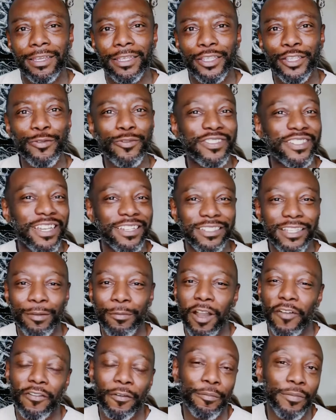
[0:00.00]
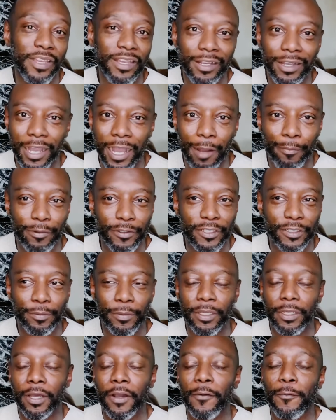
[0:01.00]
You just come off a big
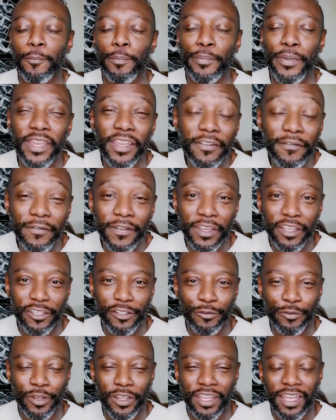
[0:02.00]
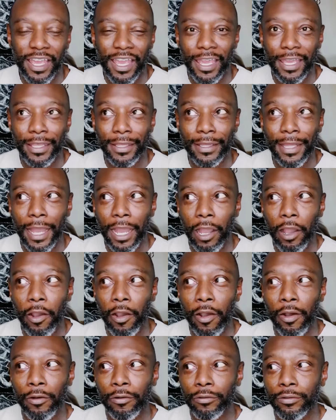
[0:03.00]
accomplishment, a big victory, and
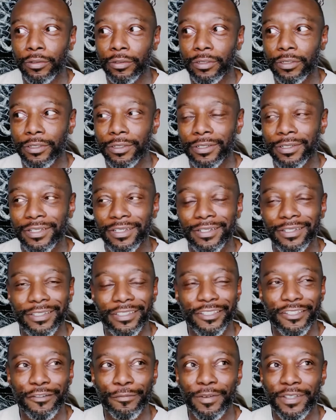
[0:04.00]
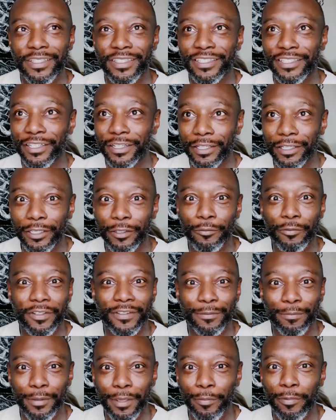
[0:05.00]
now you've been dealing
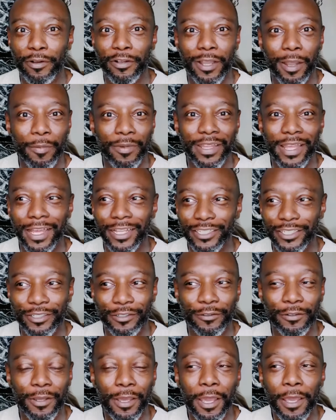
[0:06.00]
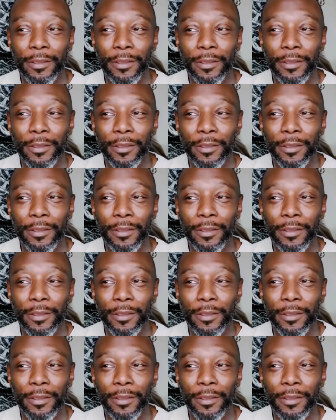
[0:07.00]
with people coming at you.